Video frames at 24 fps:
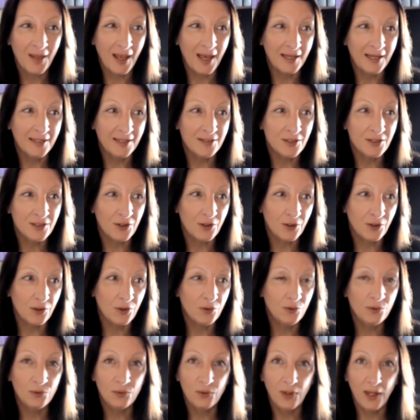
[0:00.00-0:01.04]
and a
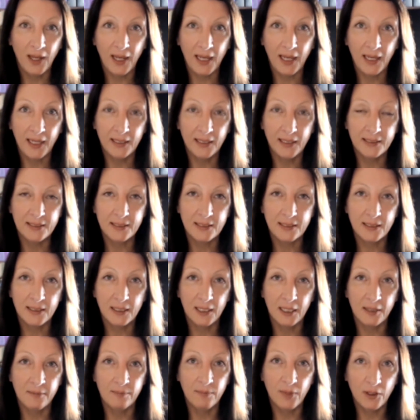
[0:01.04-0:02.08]
cool head
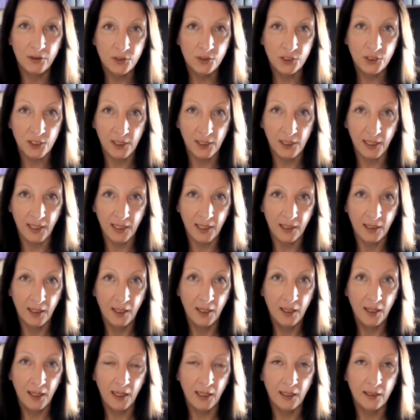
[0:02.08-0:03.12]
emotionally.
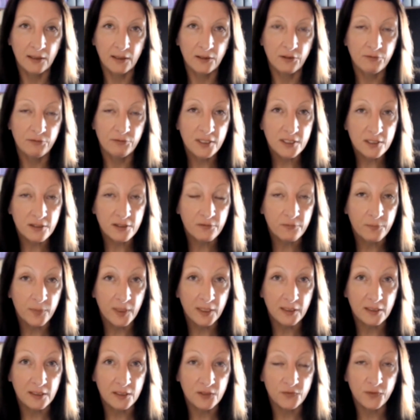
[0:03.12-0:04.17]
And the reason I've
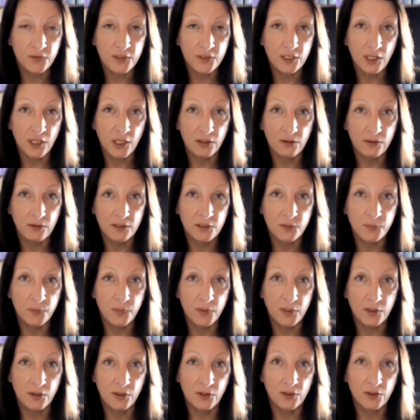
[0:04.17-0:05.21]
made this video is
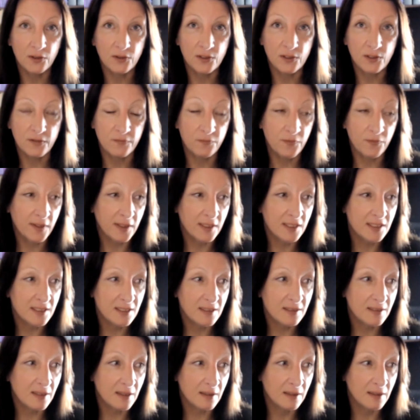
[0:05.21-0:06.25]
because, in fact, this
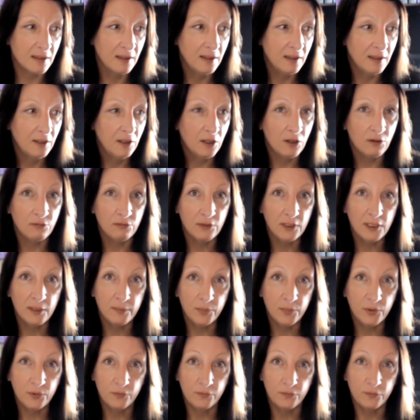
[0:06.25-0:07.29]
is a, a really
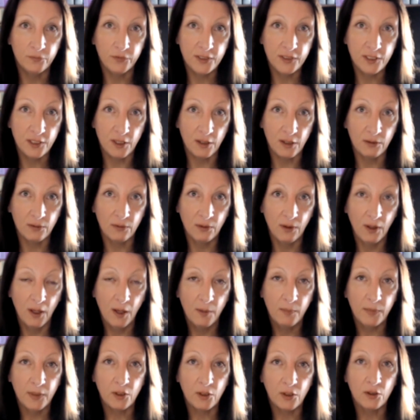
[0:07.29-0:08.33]
important video
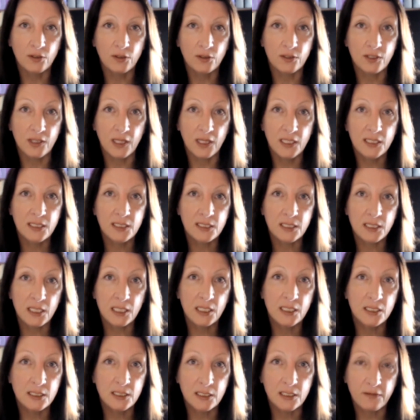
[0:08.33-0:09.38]
because this
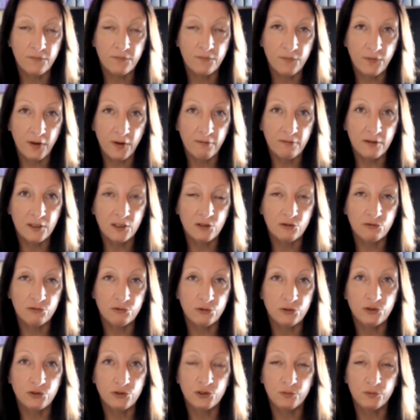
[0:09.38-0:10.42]
is the very
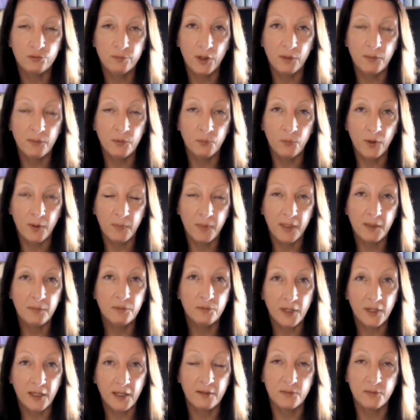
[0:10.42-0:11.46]
crucial moment where
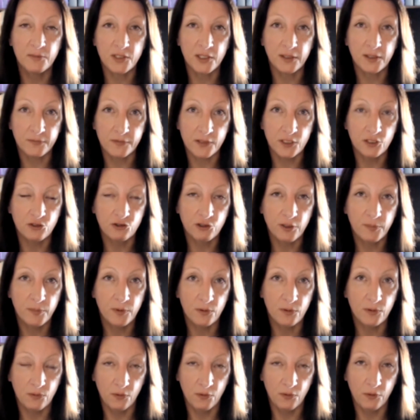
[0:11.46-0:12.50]
people get themselves in
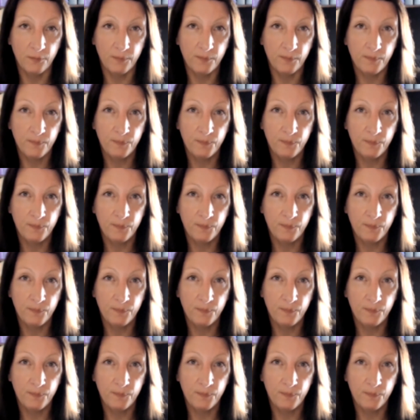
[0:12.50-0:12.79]
trouble or not.